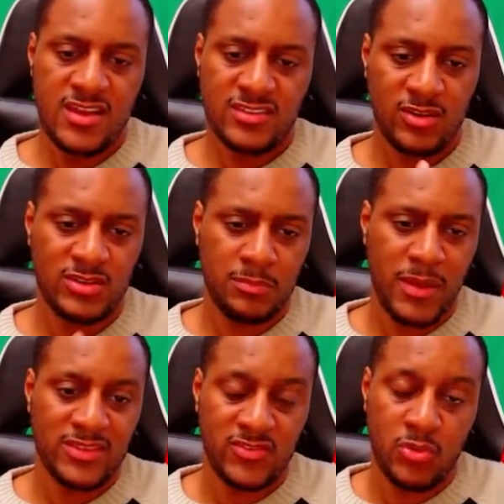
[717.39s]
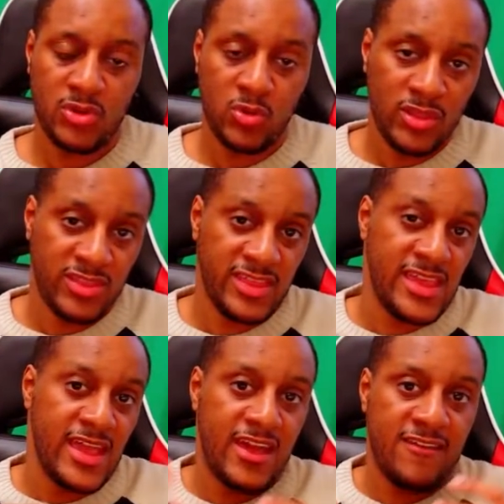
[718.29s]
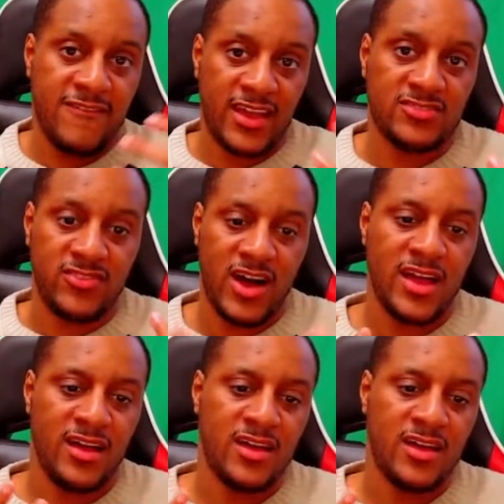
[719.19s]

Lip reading: So it depends. If you want all of the Bangs for Hire,